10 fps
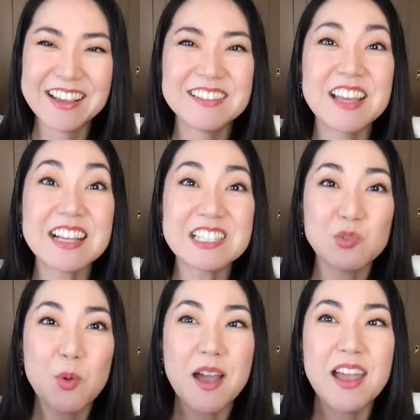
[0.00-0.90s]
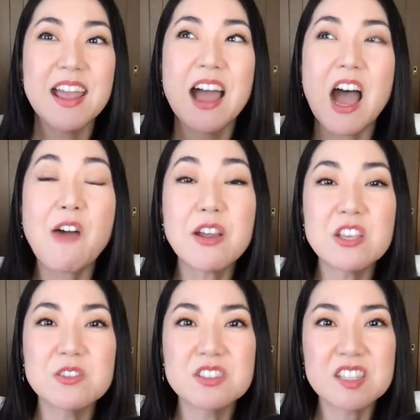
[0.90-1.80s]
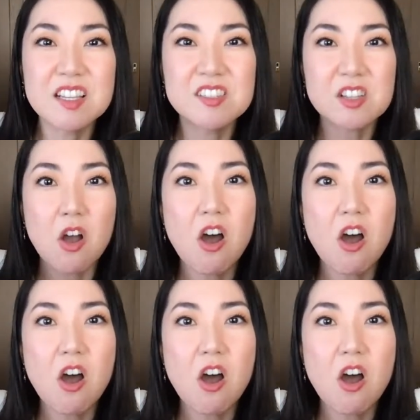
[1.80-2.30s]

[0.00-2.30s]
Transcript: That's why our usage